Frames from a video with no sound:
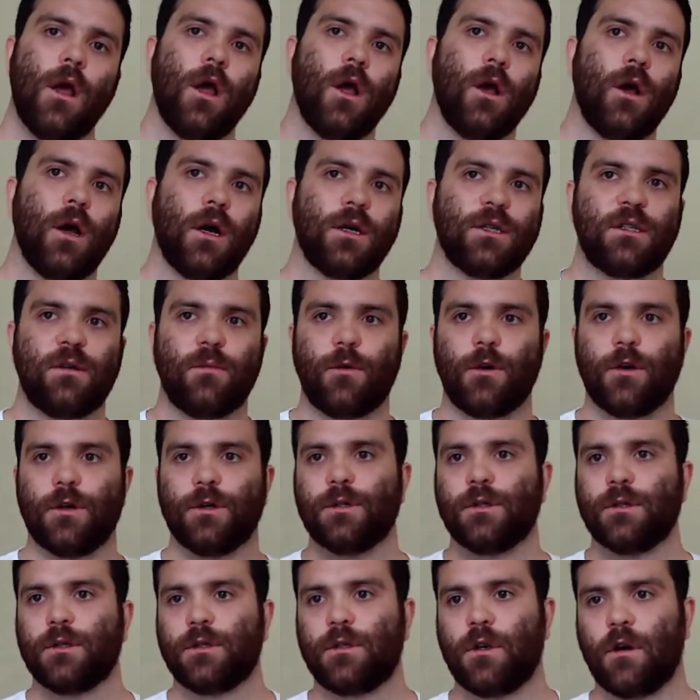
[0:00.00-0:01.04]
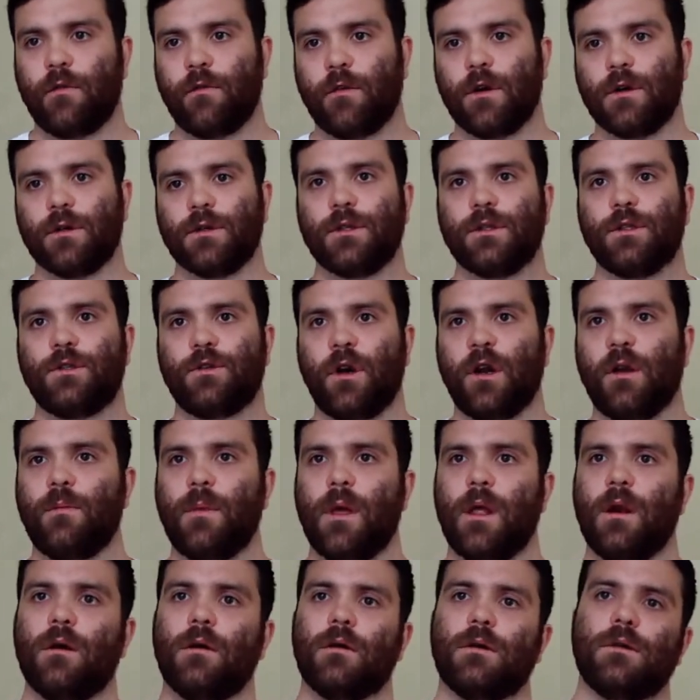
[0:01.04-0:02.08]
Customers, servers, drink
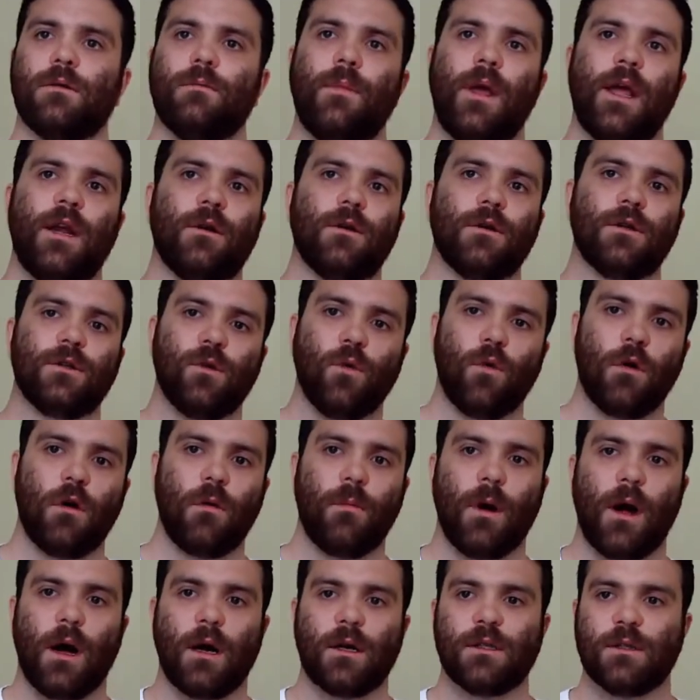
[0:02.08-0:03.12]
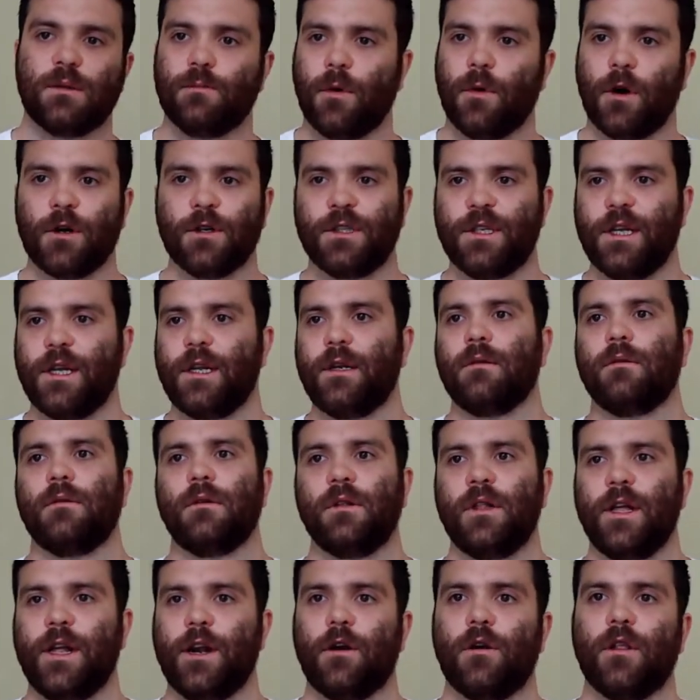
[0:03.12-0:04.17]
makers, order box, bar seat,
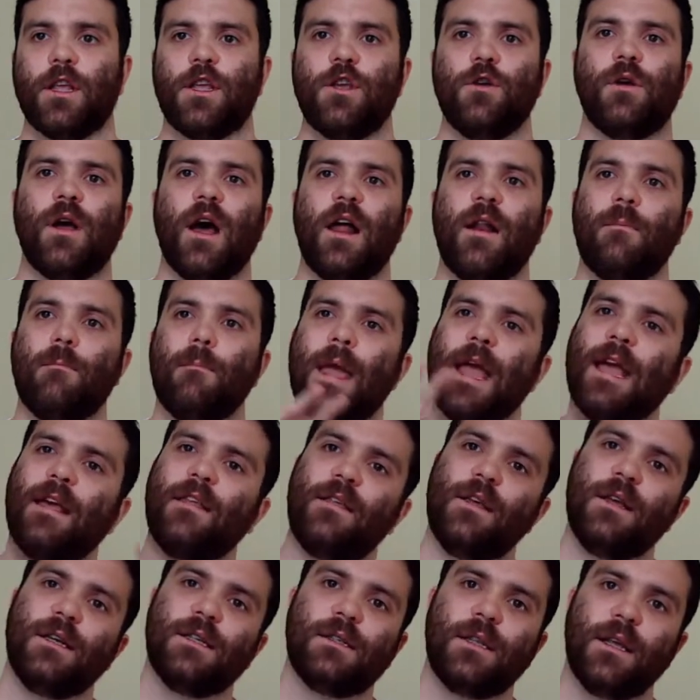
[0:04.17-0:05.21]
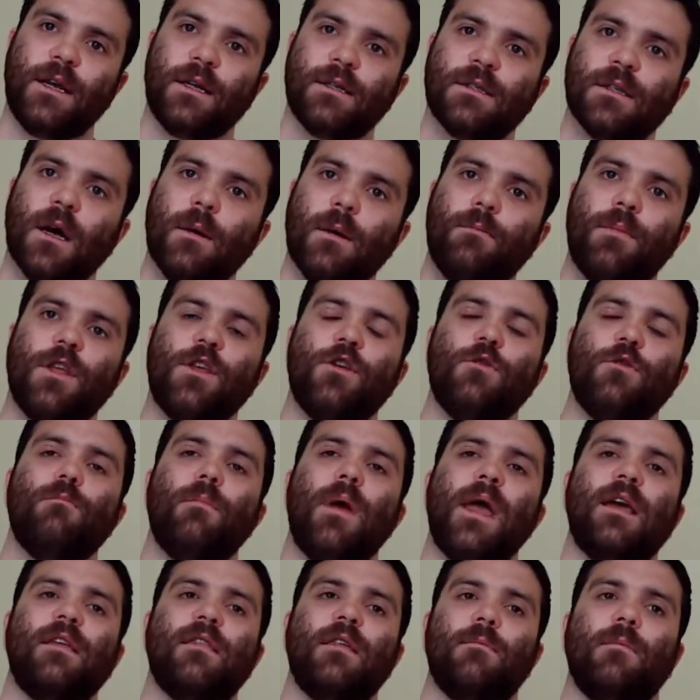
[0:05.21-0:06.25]
cleaner. Like you kind of make these things up, but you
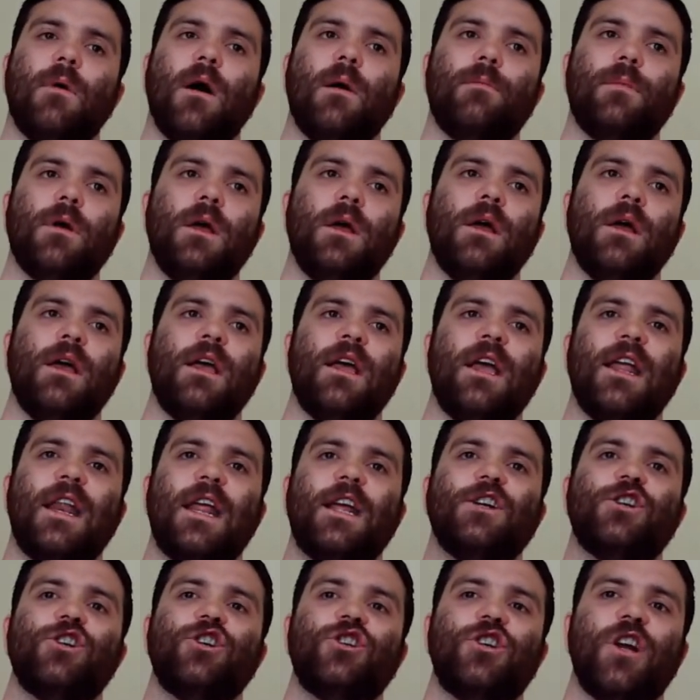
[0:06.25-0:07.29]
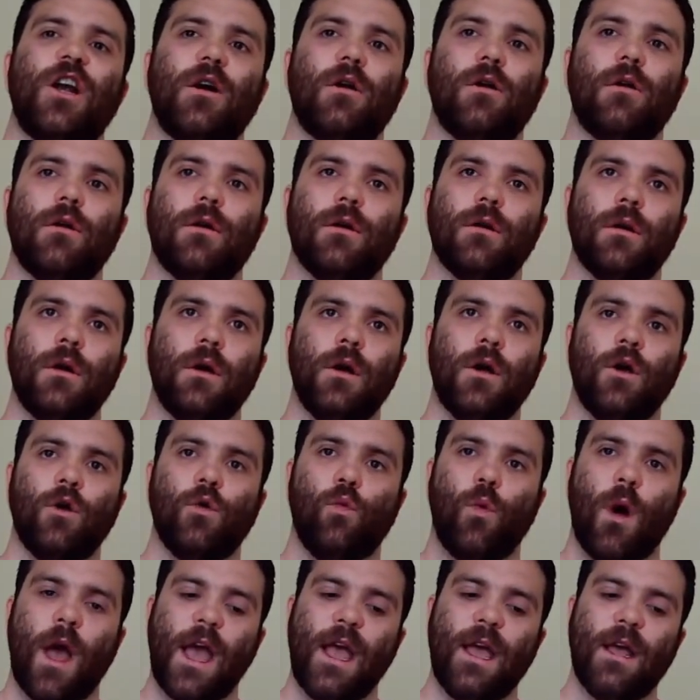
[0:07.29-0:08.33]
make them up in a shared
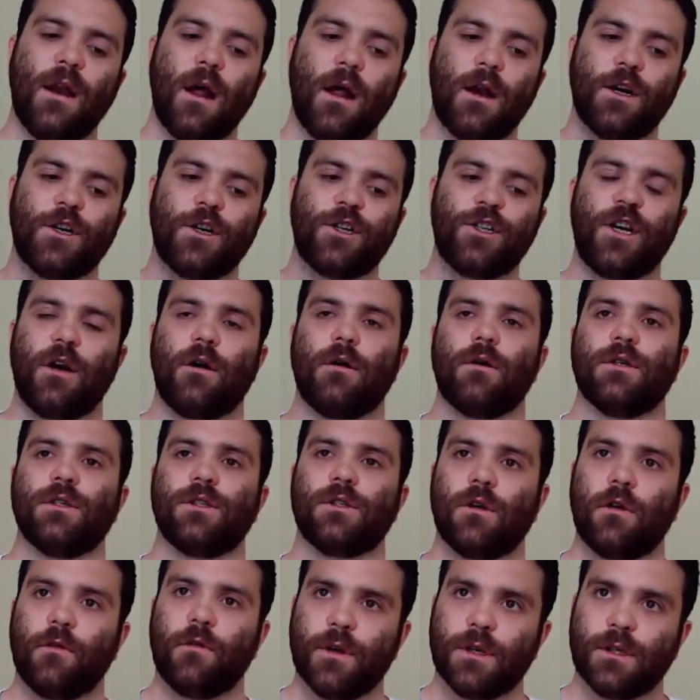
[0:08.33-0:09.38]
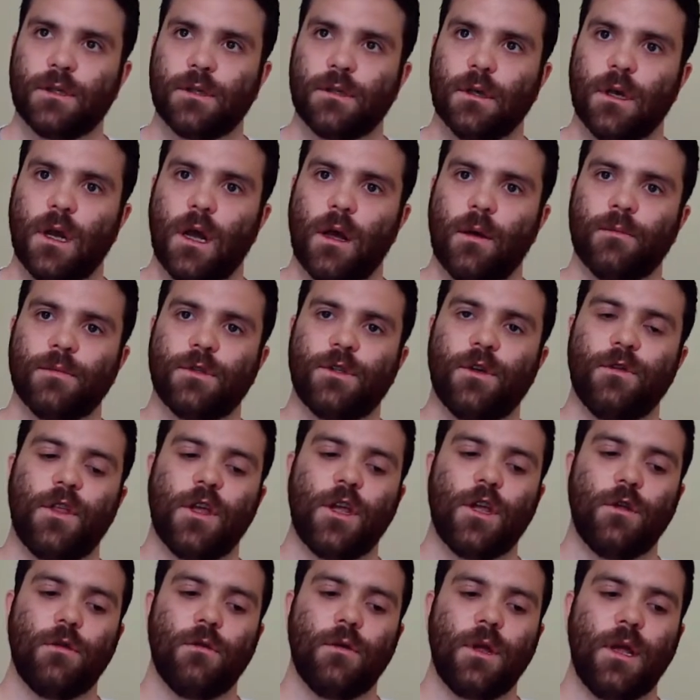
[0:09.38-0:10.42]
way and on a shared surface, so
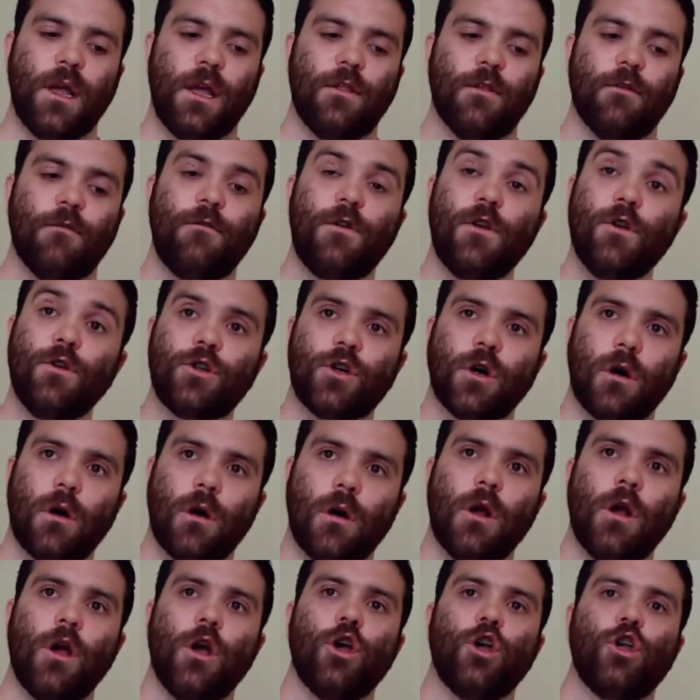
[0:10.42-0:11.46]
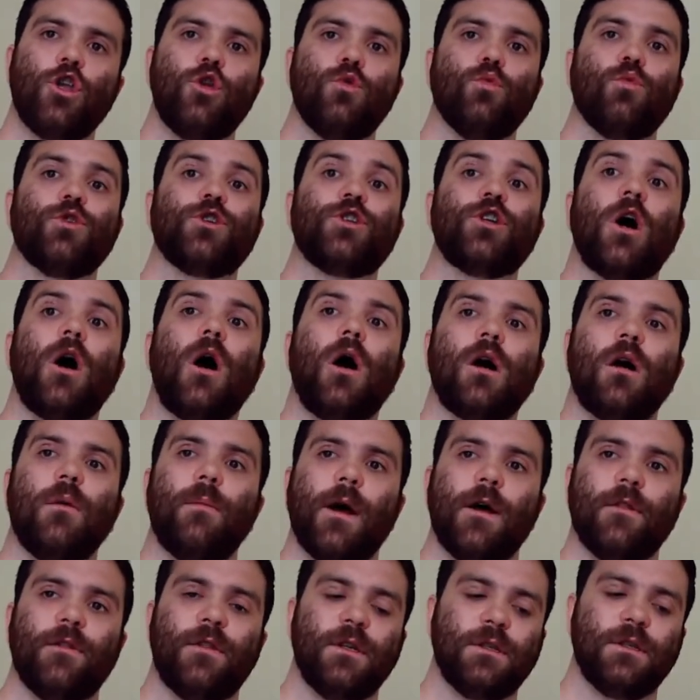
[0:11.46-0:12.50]
that in the future, you will talk
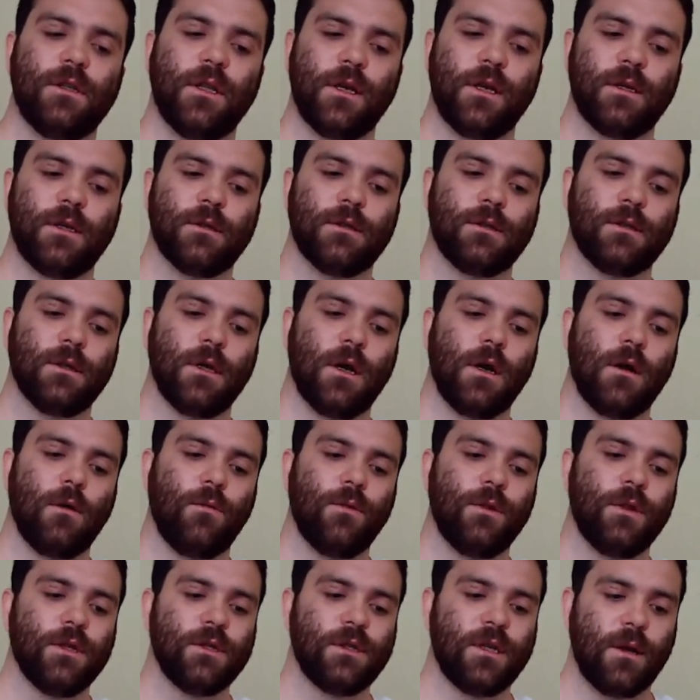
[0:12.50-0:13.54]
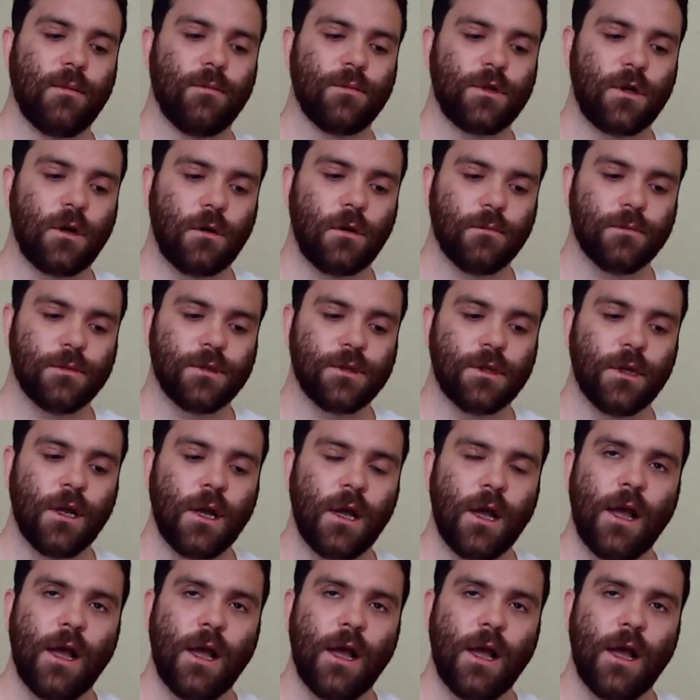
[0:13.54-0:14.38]
about these things with the same terms.